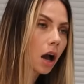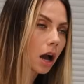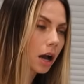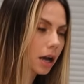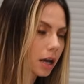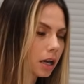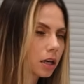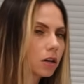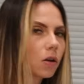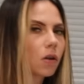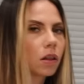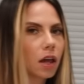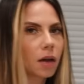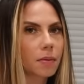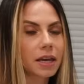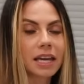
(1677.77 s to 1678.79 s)
I know,
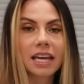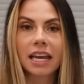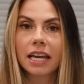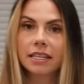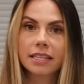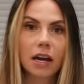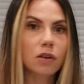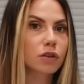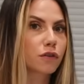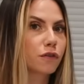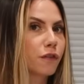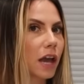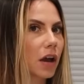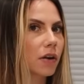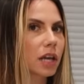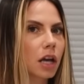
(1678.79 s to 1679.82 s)
Llama. It sounds
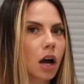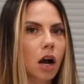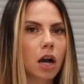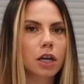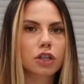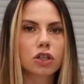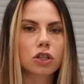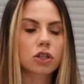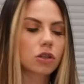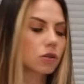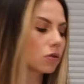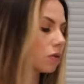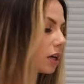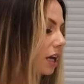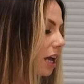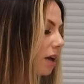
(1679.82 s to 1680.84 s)
very hard to do,
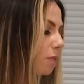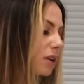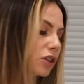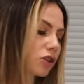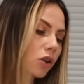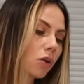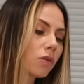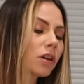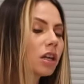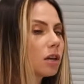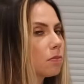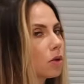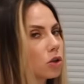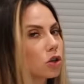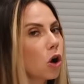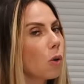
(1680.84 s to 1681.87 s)
and we don't really
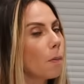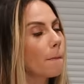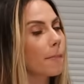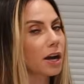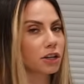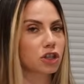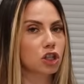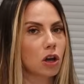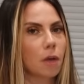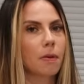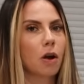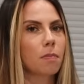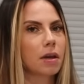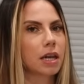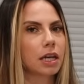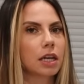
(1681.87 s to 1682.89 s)
know much
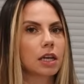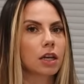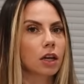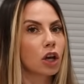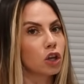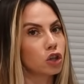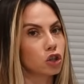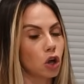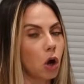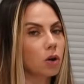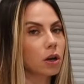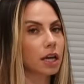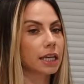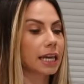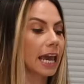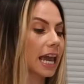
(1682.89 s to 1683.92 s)
about making
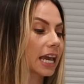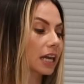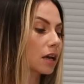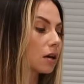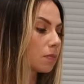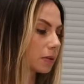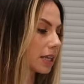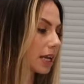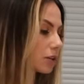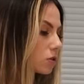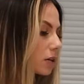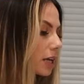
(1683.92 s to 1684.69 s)
donut cake, but that's